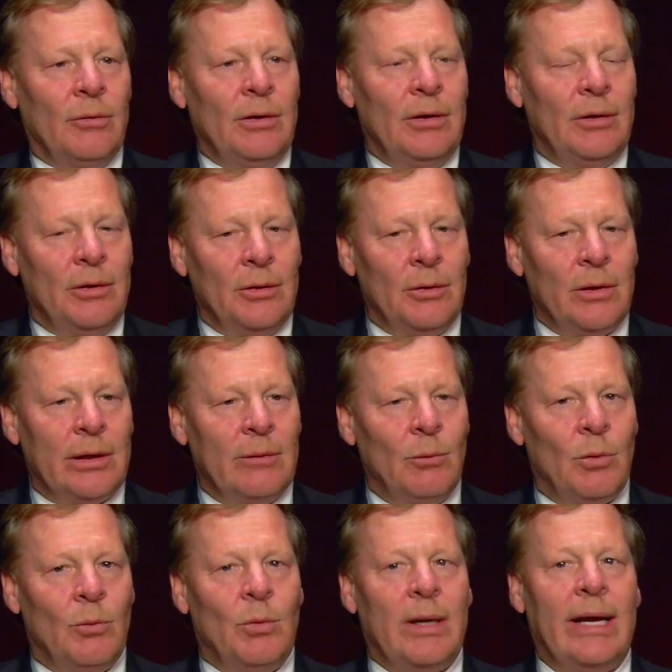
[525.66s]
you look at,
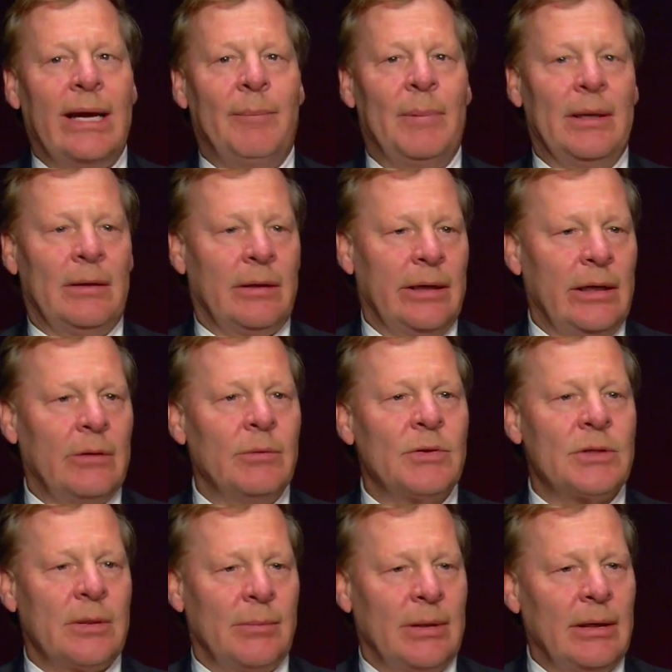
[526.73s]
well, what happened at Tyco and
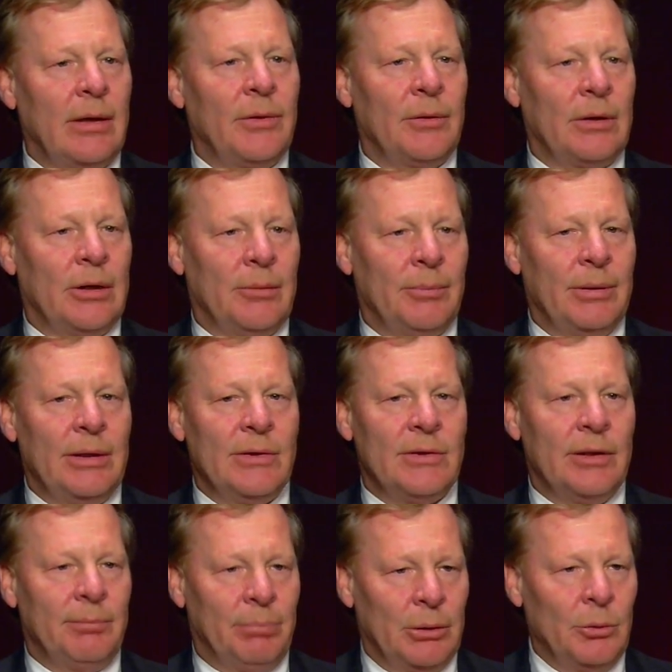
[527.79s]
some of the other companies
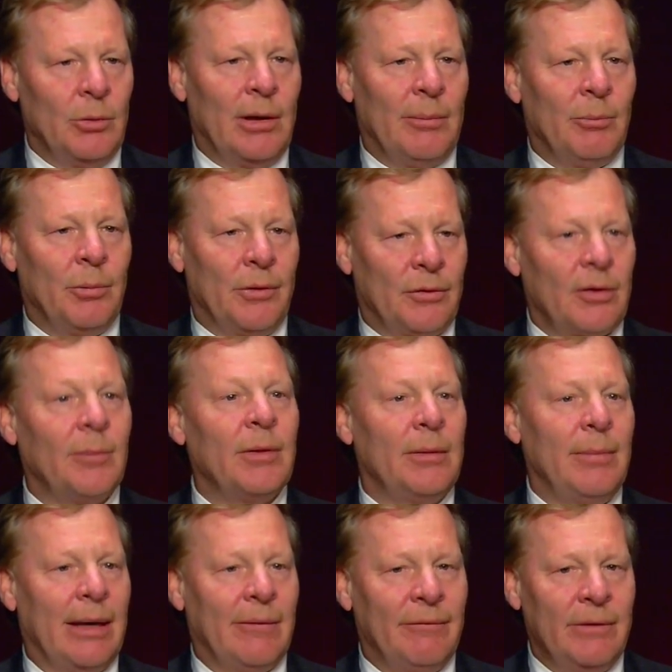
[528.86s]
that blew up with some of the
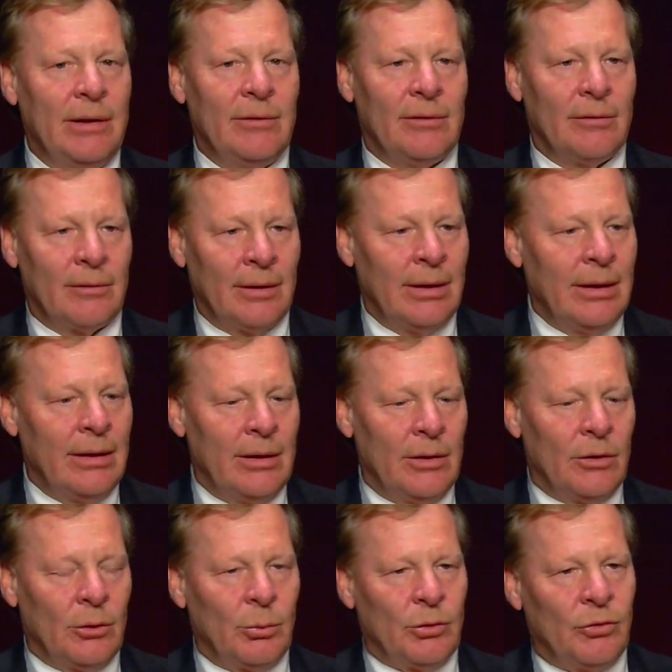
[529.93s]
malfeasance.
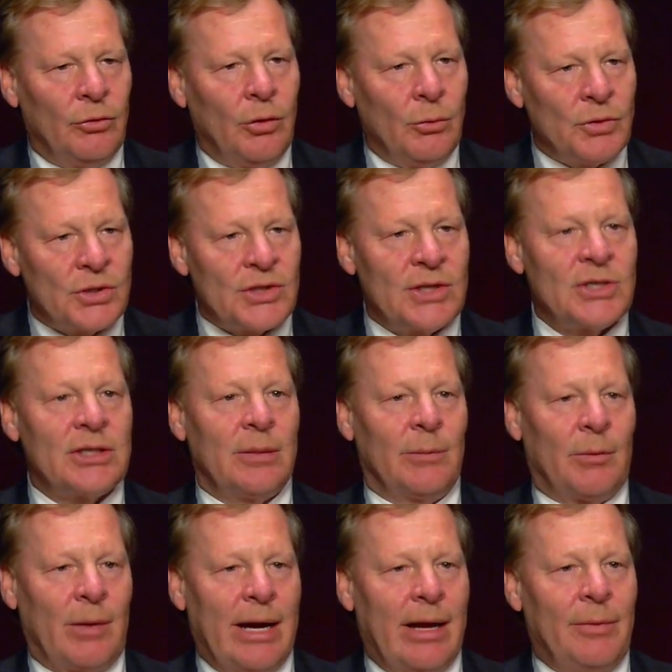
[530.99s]
There was no system
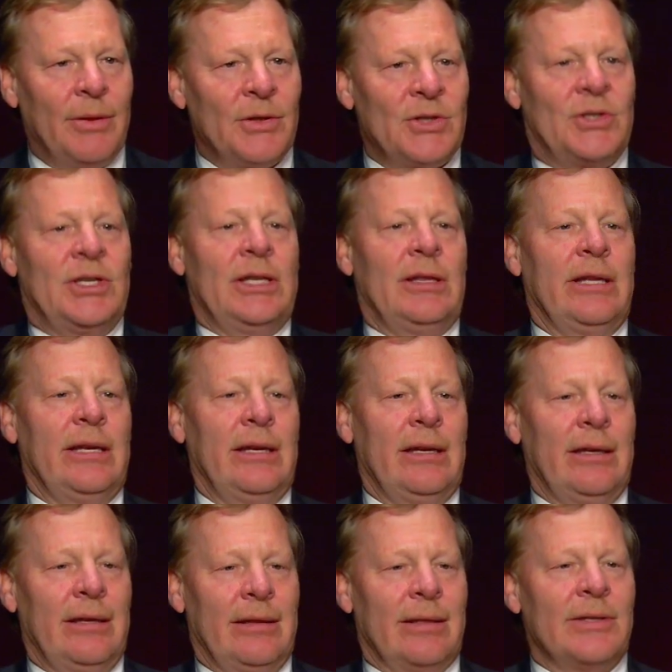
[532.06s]
around the
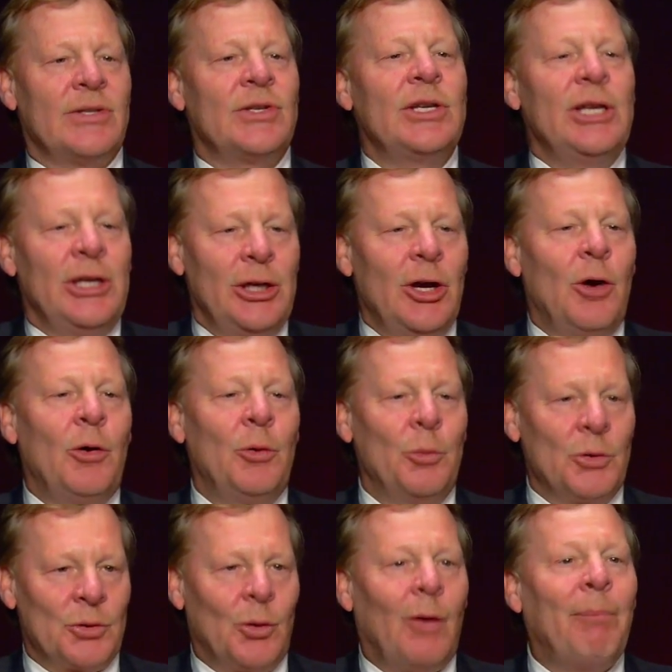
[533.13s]
CEO who
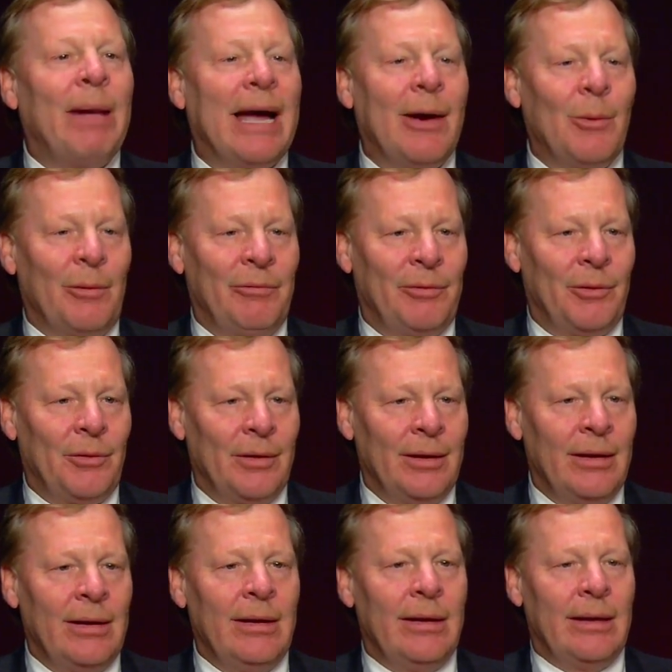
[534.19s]
was all powerful.
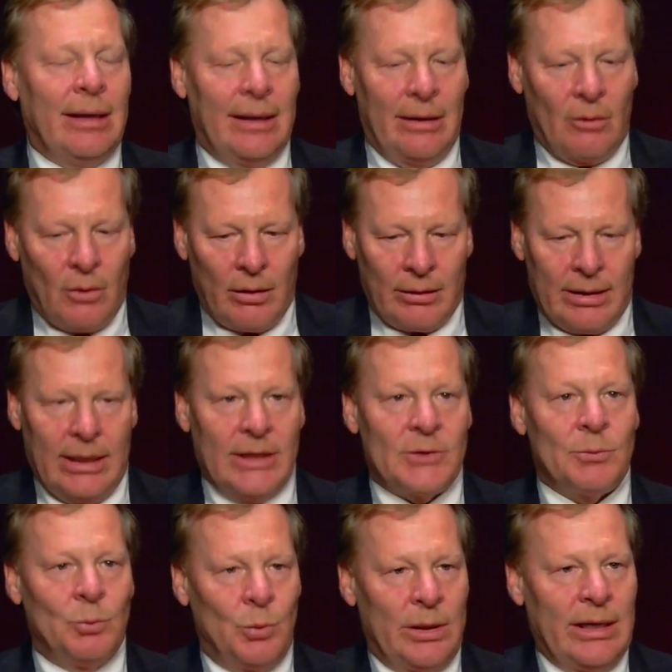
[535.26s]
And in our
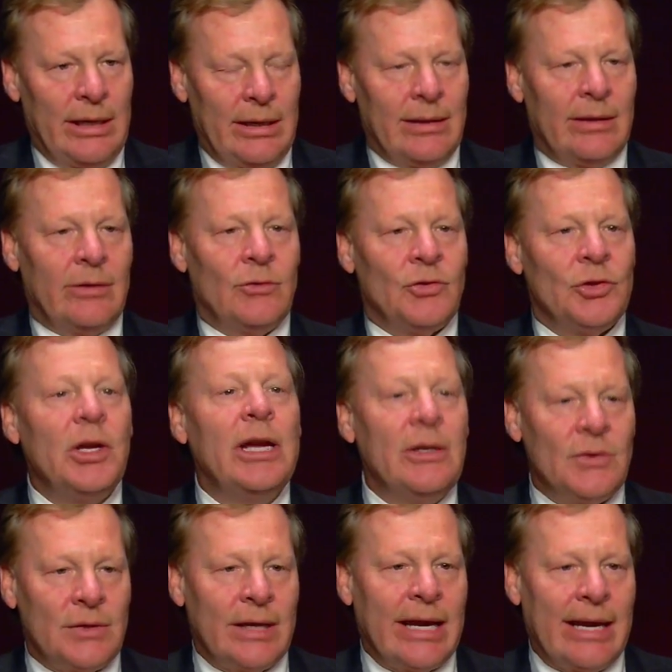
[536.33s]
case, we
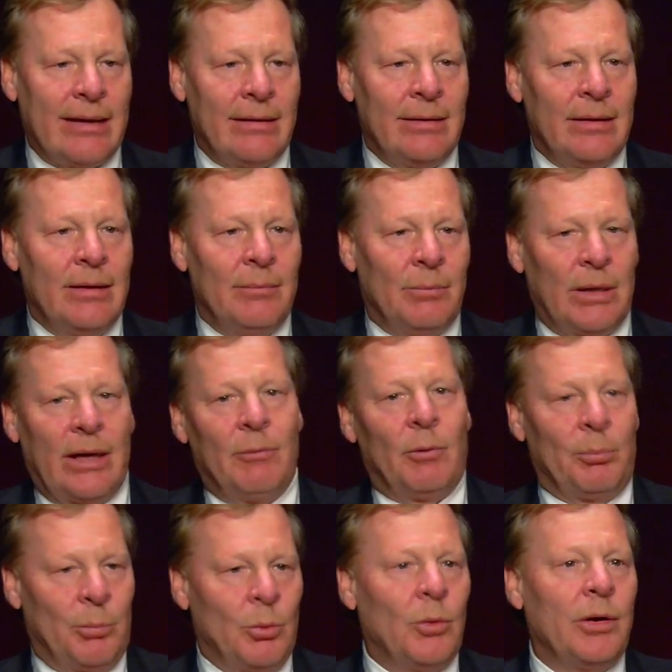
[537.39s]
changed that by
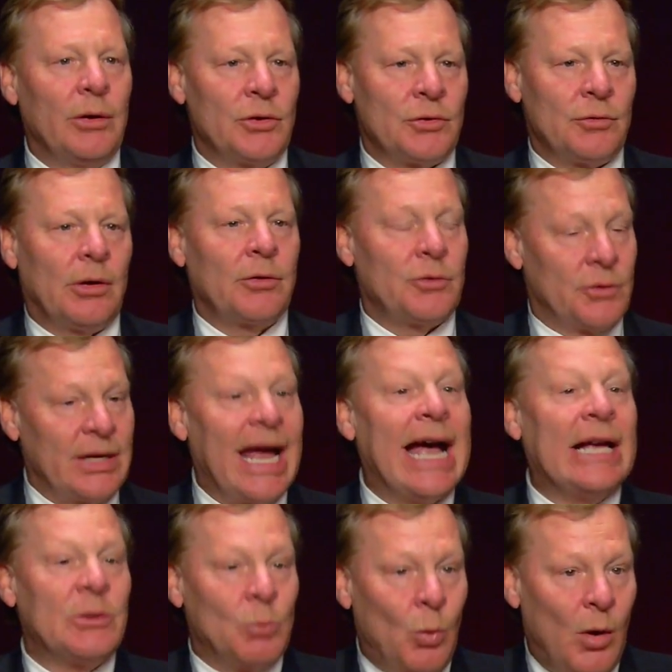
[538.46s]
reporting structures
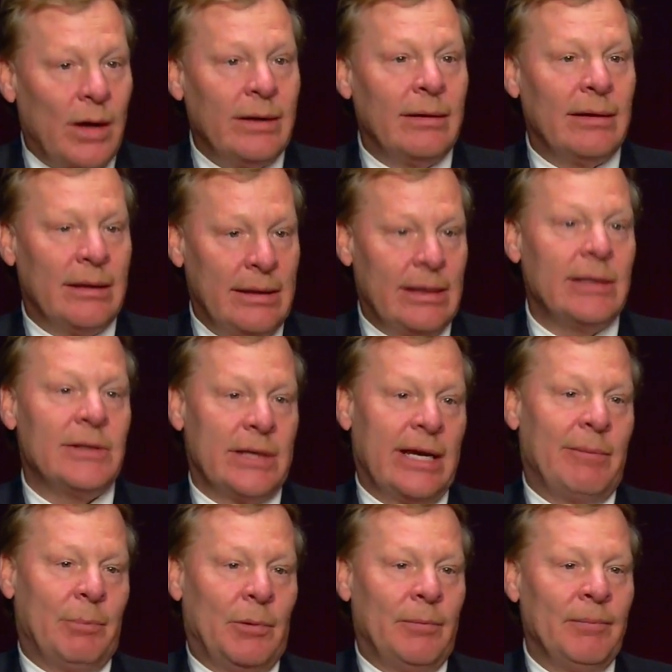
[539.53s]
as one key
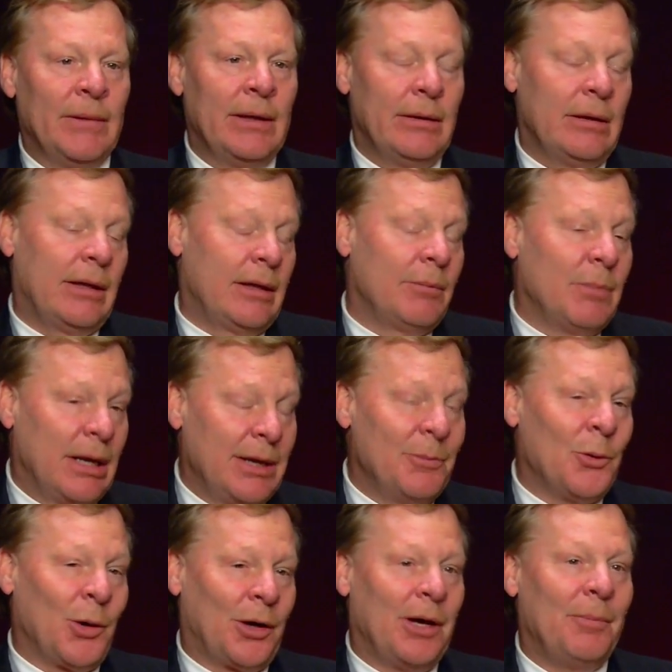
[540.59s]
example. And I think many
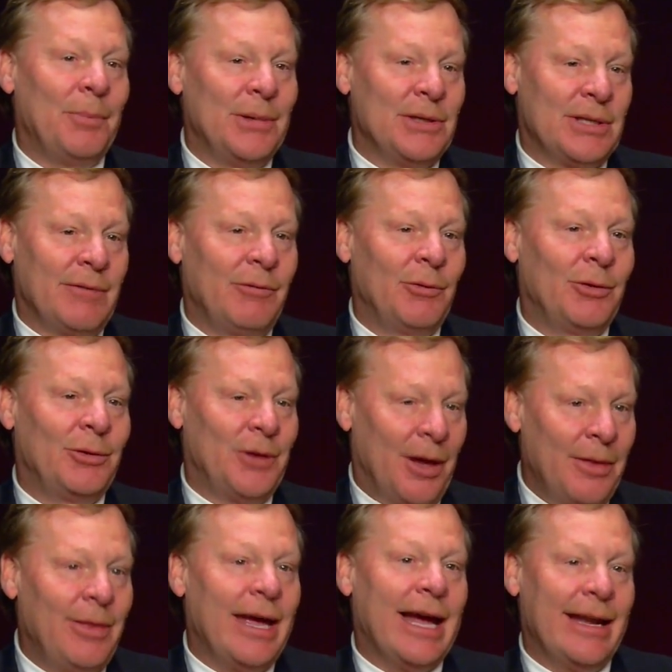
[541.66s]
more companies have
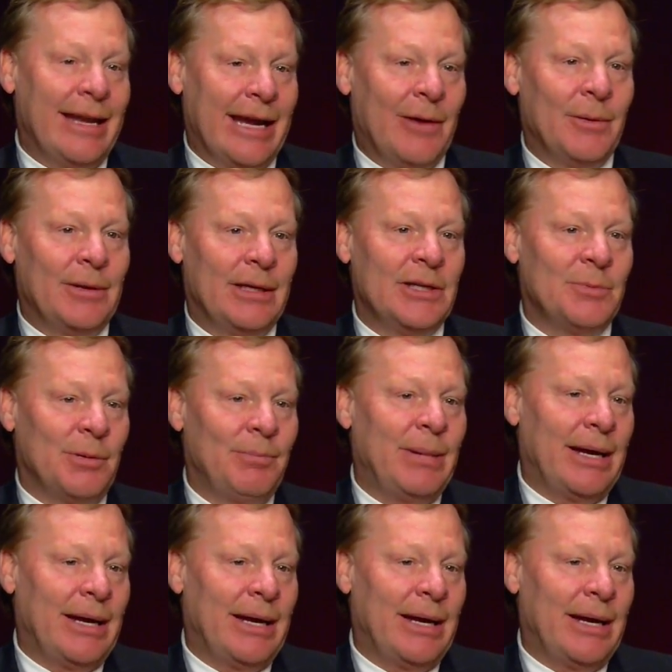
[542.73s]
done that nowadays, but